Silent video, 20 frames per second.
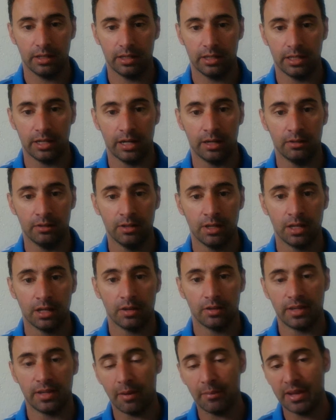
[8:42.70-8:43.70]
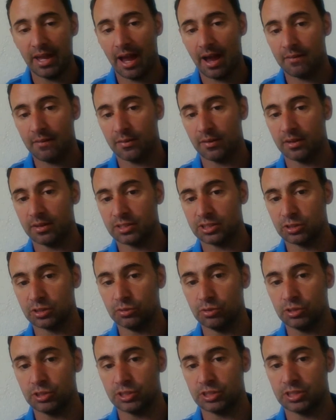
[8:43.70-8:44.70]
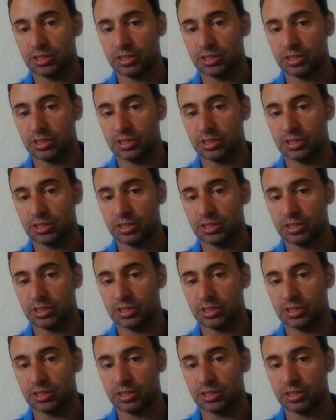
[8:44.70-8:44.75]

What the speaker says: now we have a solution